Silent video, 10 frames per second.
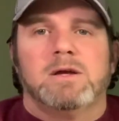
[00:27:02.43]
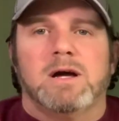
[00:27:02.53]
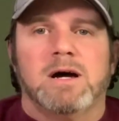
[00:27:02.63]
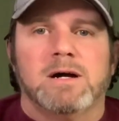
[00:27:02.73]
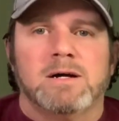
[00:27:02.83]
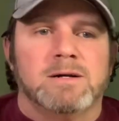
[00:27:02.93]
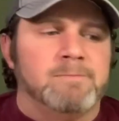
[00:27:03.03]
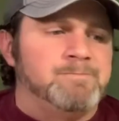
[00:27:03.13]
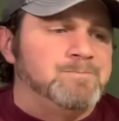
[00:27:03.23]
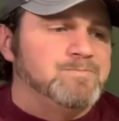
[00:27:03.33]

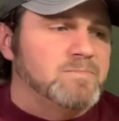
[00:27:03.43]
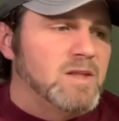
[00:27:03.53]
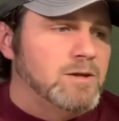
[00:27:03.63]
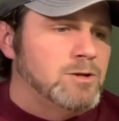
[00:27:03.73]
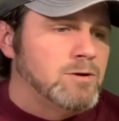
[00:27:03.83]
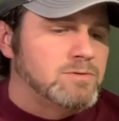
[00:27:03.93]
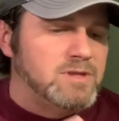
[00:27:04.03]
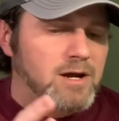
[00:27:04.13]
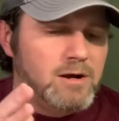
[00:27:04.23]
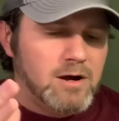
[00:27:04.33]
Um, you know,
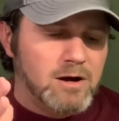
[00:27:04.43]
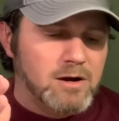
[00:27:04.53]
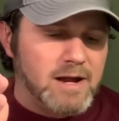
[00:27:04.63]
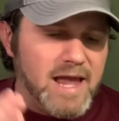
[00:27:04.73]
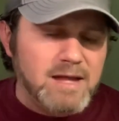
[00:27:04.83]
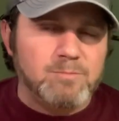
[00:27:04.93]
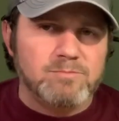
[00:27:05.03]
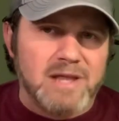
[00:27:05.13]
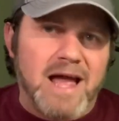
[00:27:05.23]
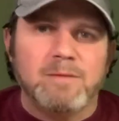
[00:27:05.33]
there are eight,
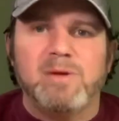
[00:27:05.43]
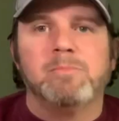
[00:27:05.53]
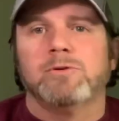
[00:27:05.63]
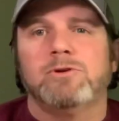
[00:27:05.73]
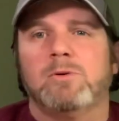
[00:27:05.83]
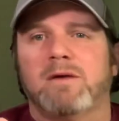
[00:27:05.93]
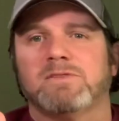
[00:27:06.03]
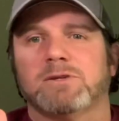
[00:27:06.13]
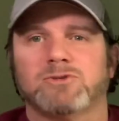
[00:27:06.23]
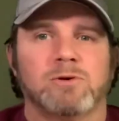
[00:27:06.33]
nine people you have to
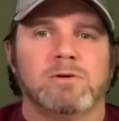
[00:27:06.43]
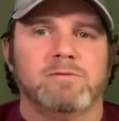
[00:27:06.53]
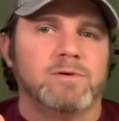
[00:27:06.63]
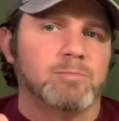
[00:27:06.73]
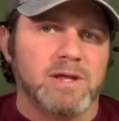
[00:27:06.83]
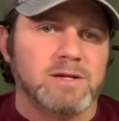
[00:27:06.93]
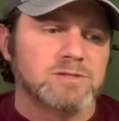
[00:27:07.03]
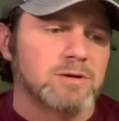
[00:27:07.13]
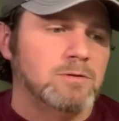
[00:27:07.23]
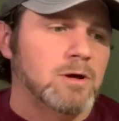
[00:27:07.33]
control if you're playing
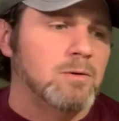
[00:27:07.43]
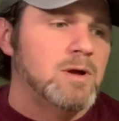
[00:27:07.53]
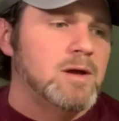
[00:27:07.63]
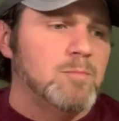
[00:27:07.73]
solo,